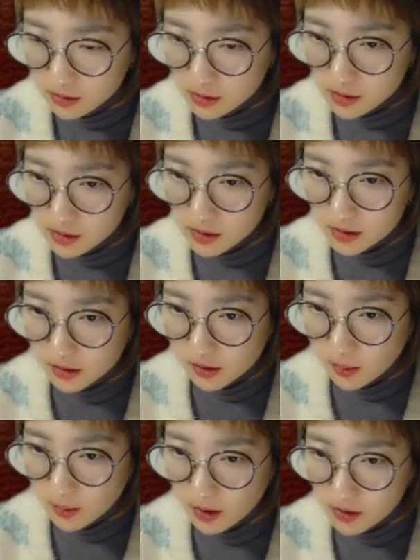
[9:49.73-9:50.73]
Shin Jinseo
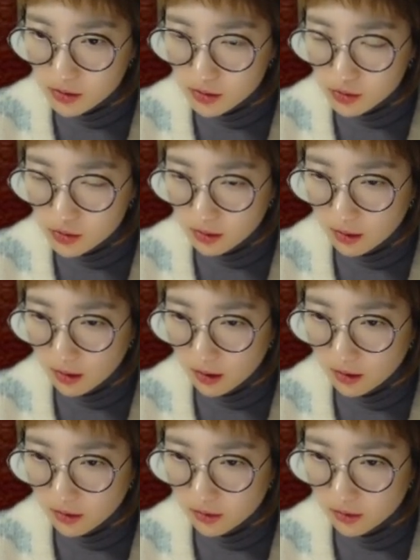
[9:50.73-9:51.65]
managed to cut,